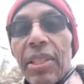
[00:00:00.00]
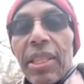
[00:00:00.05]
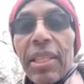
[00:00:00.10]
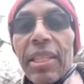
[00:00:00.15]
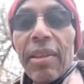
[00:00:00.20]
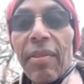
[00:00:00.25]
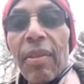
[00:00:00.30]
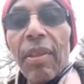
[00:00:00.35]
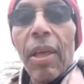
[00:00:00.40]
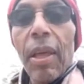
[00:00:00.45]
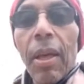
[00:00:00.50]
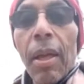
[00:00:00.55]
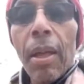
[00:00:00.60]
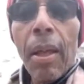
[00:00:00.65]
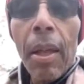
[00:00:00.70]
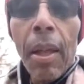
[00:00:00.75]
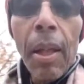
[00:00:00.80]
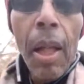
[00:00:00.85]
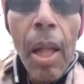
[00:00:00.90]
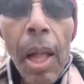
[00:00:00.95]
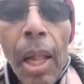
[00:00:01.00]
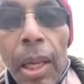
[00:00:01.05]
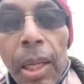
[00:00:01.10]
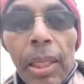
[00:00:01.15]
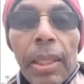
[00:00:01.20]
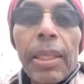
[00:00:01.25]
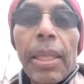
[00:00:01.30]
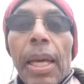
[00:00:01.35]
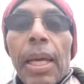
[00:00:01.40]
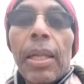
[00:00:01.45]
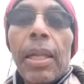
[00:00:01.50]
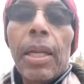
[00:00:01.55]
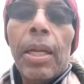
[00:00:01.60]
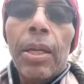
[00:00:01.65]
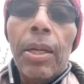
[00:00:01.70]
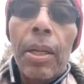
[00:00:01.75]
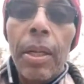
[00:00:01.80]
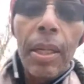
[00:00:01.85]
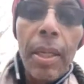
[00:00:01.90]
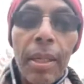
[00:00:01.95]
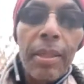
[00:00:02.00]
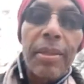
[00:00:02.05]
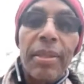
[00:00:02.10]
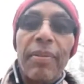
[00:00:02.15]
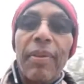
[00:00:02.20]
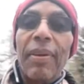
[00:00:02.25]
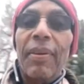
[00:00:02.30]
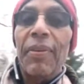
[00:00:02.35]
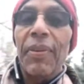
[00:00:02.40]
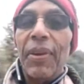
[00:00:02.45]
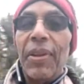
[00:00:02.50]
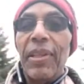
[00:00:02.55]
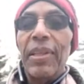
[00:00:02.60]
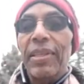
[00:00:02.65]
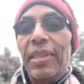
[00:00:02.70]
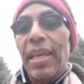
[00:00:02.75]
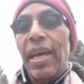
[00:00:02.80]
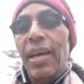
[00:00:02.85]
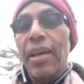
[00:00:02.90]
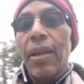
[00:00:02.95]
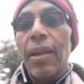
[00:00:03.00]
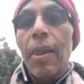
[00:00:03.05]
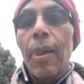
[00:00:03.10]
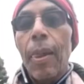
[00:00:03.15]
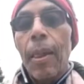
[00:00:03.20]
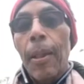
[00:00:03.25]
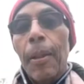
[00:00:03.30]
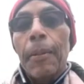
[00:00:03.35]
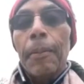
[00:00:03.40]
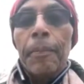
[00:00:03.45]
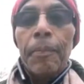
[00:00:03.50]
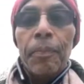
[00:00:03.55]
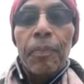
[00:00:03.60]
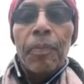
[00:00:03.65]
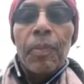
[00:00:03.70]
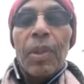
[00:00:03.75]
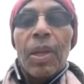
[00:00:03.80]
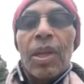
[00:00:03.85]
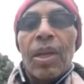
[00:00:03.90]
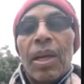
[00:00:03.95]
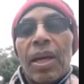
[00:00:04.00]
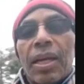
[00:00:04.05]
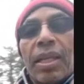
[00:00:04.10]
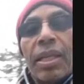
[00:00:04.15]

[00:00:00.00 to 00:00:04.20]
to see some. Look down here. See if I can figure this out. Well,